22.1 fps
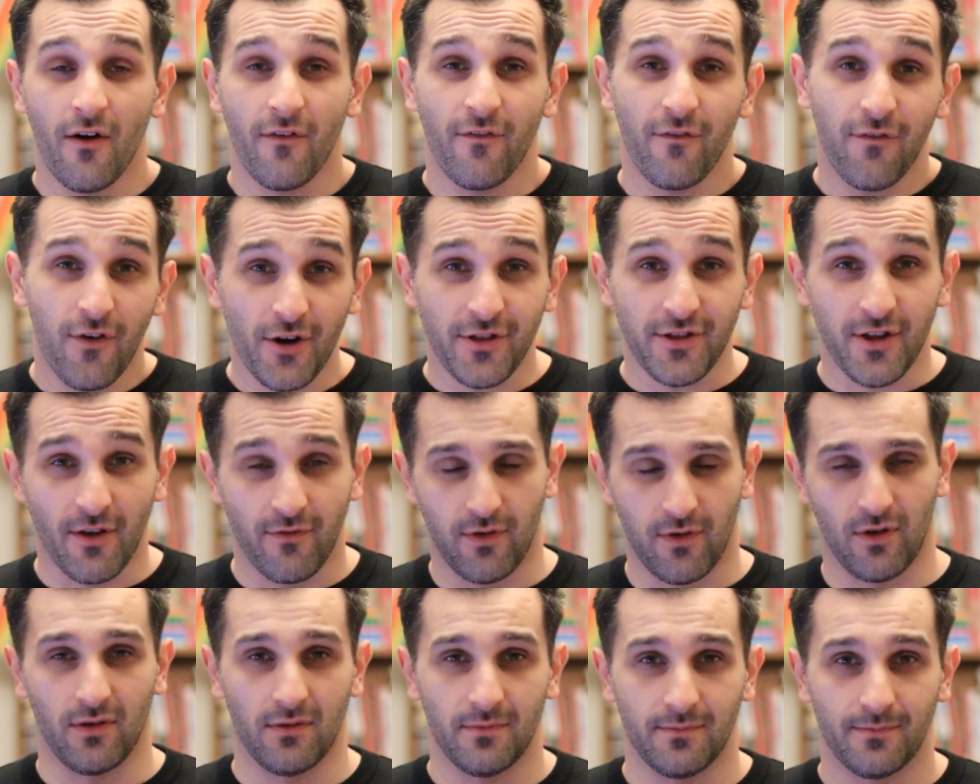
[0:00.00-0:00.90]
First of
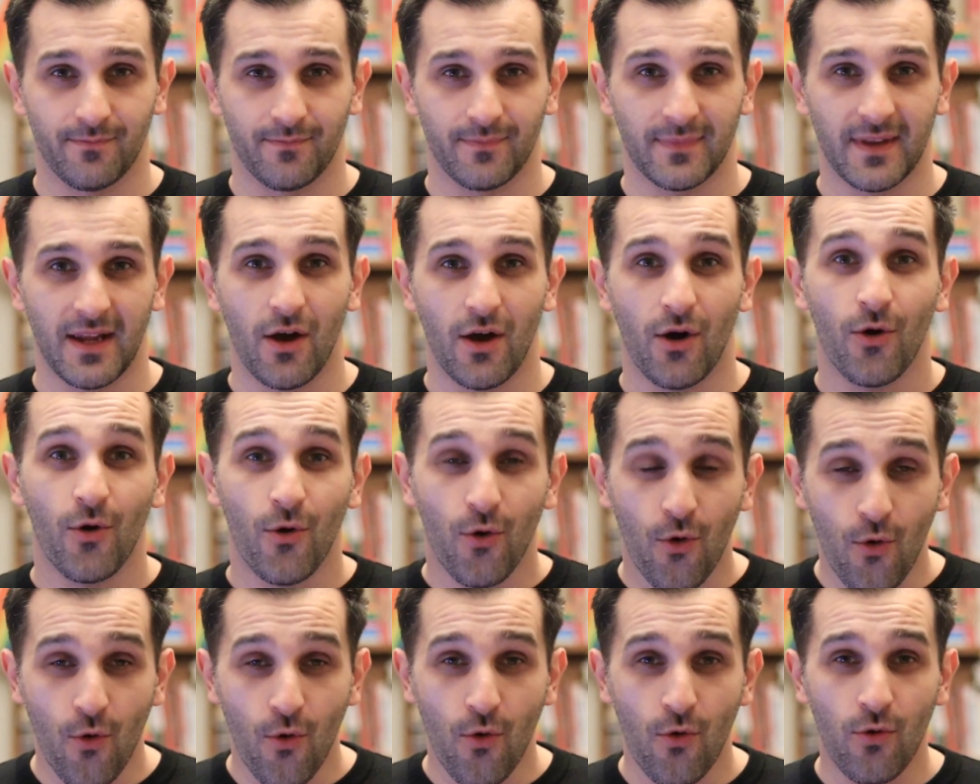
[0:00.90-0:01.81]
all,
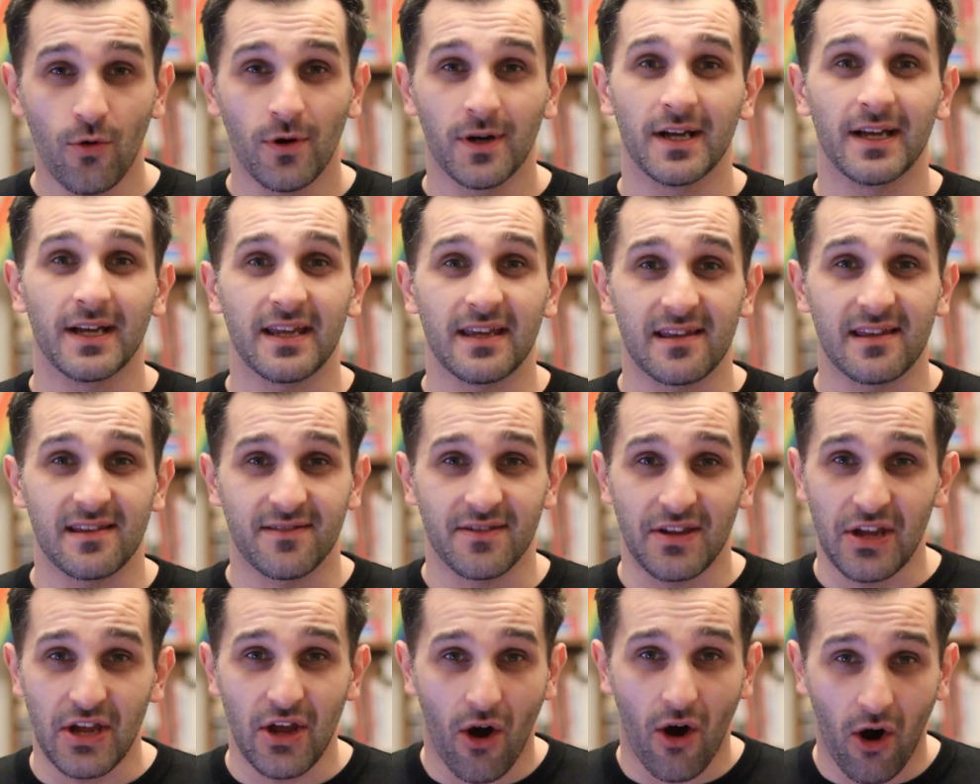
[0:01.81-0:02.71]
who
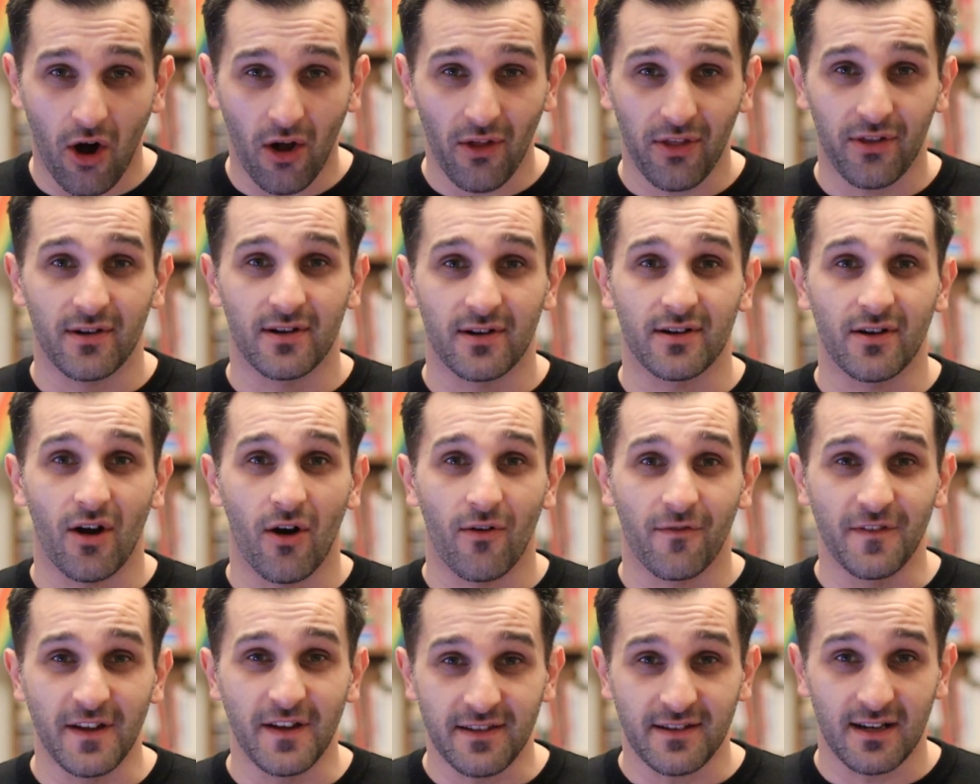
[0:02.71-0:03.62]
is the author
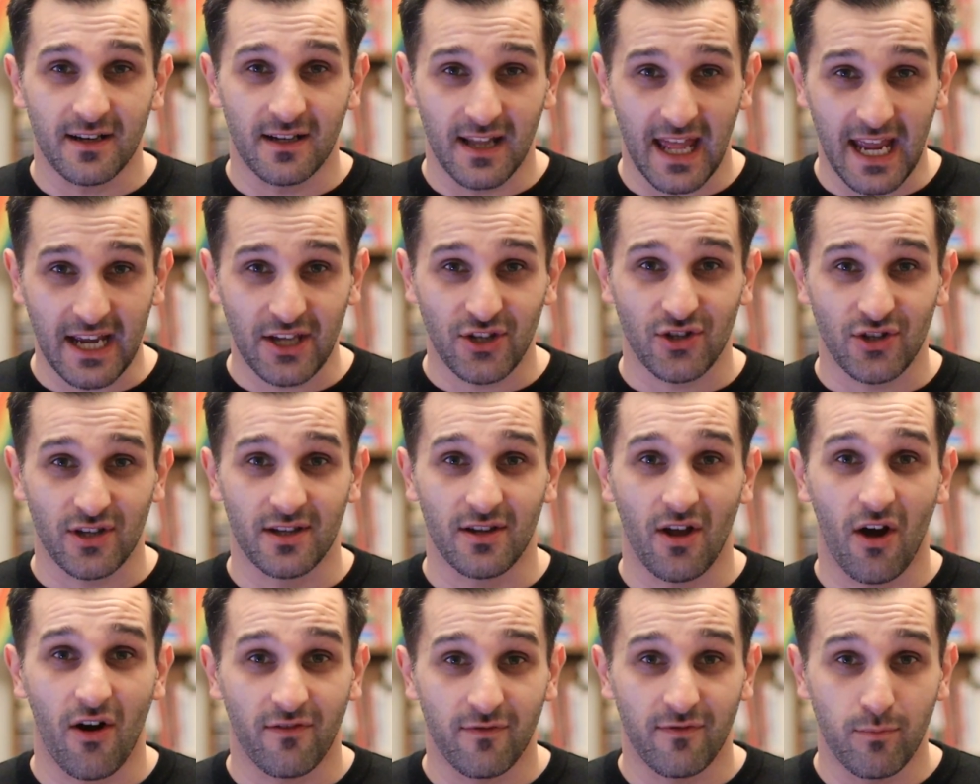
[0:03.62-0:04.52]
of this
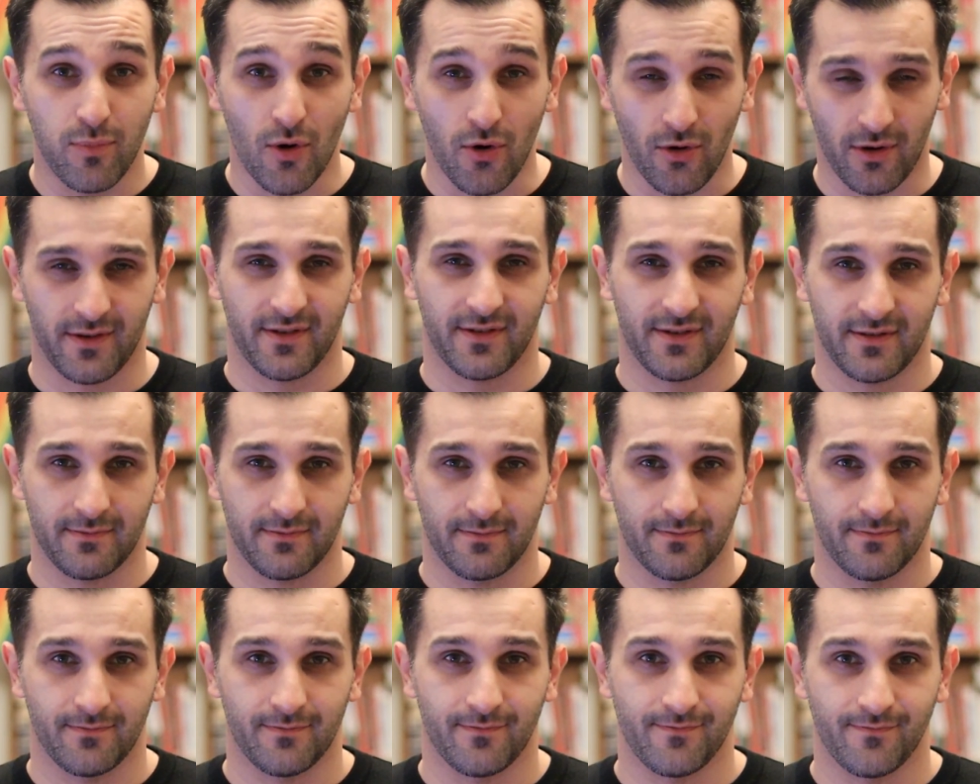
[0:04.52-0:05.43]
collection of books?
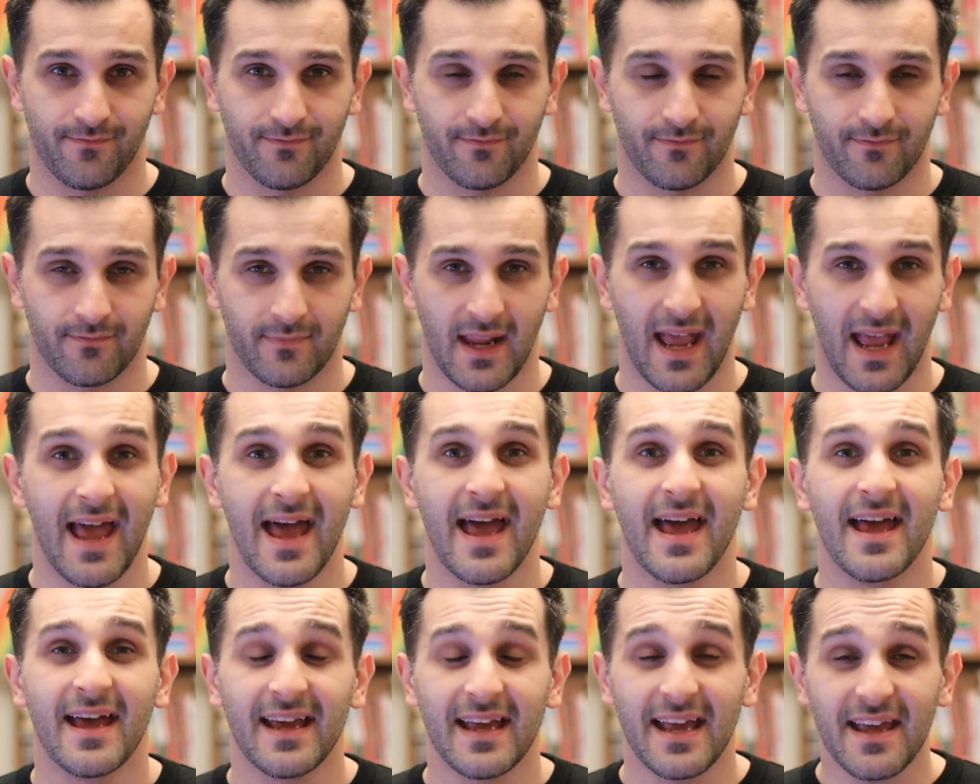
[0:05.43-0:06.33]

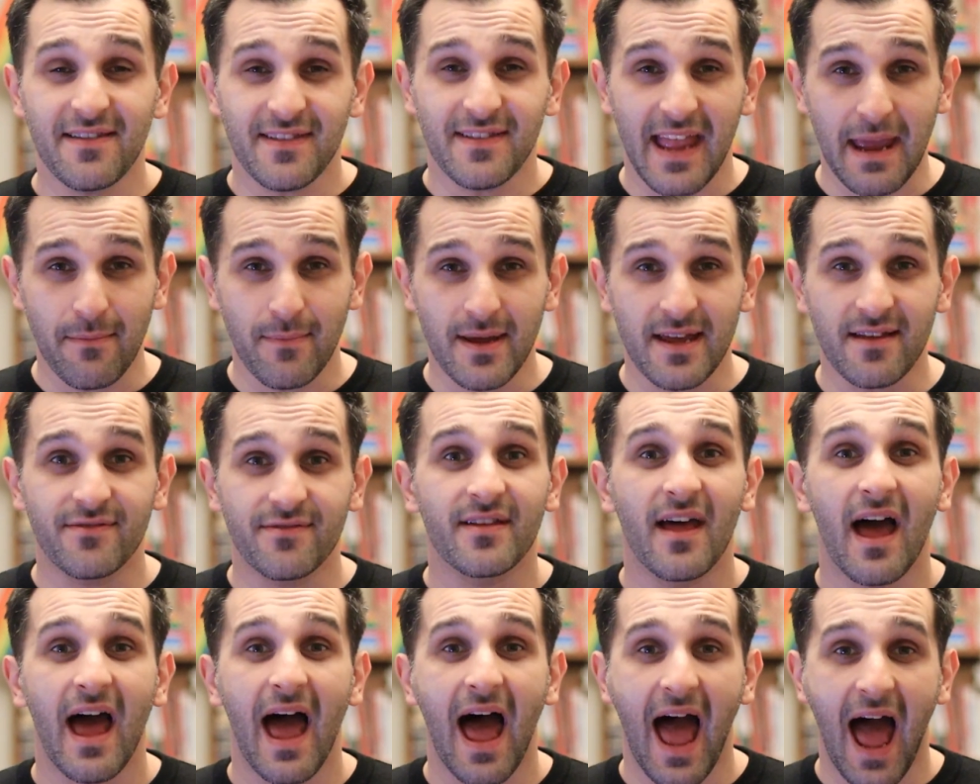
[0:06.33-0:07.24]
His name is
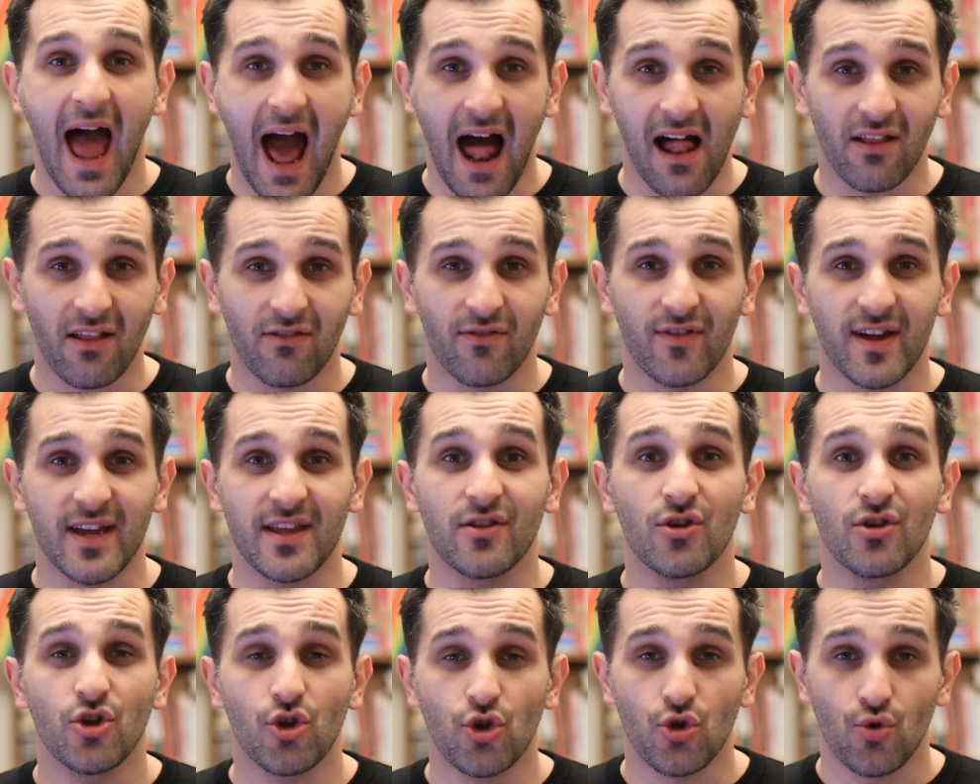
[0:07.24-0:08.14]

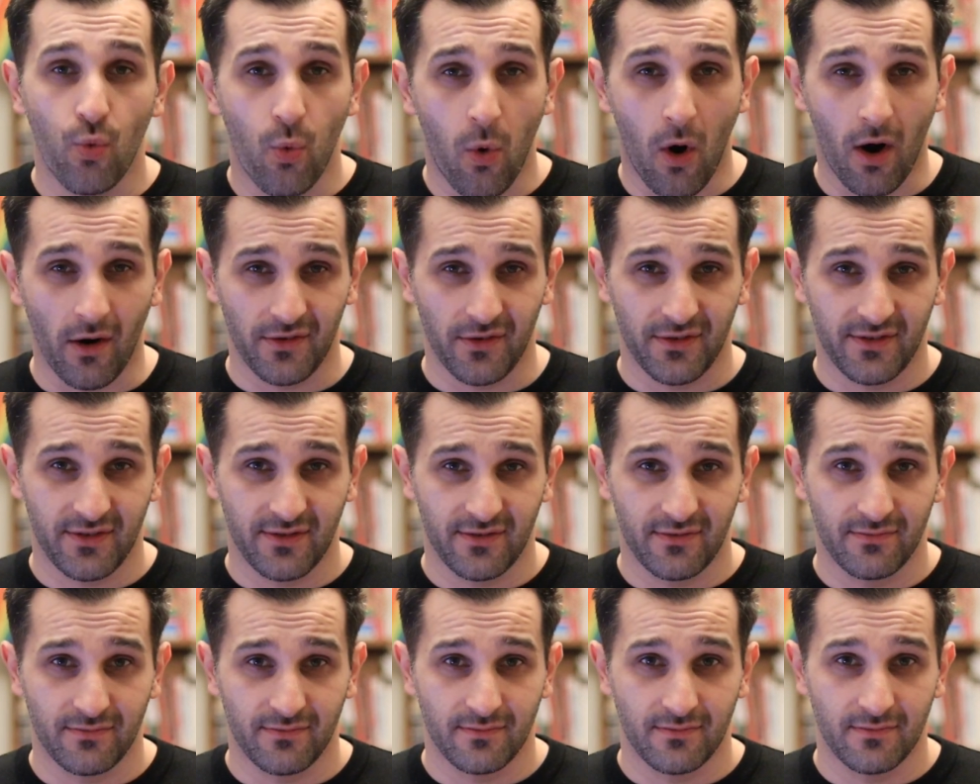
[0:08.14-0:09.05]
Alvin
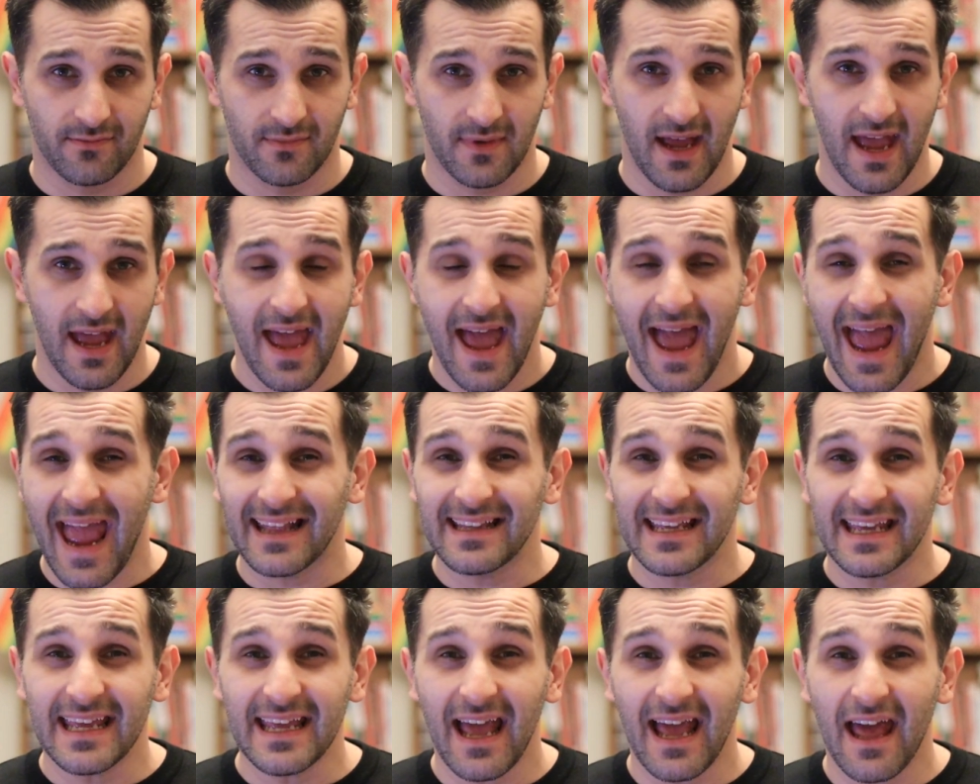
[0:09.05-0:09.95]
Schwartz,
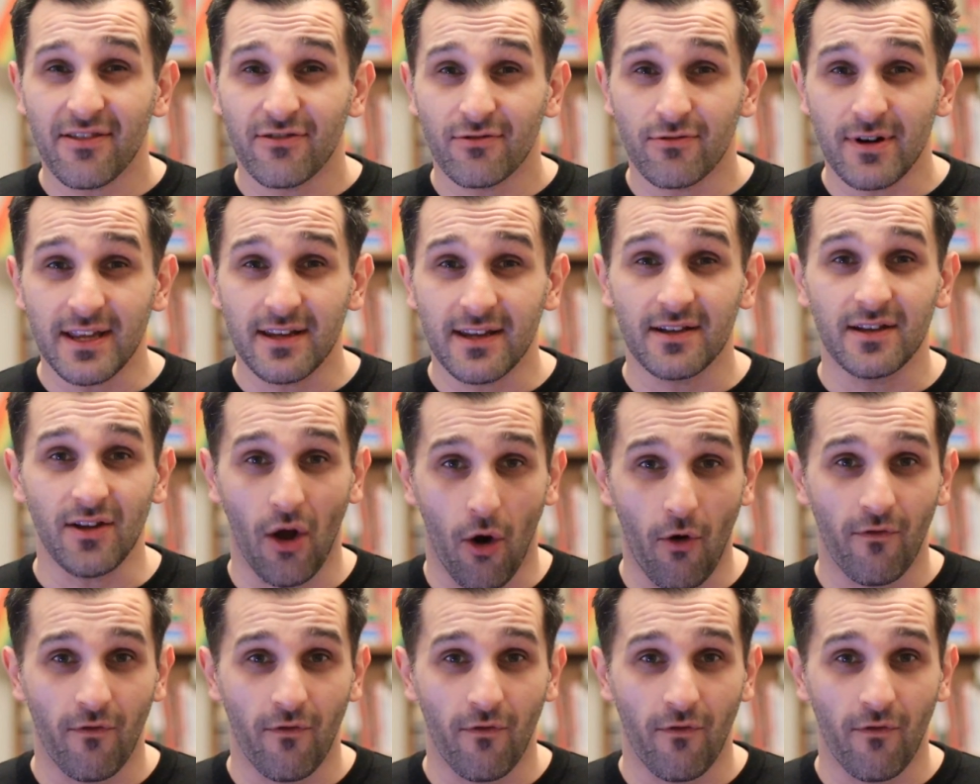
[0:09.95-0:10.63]
and he has written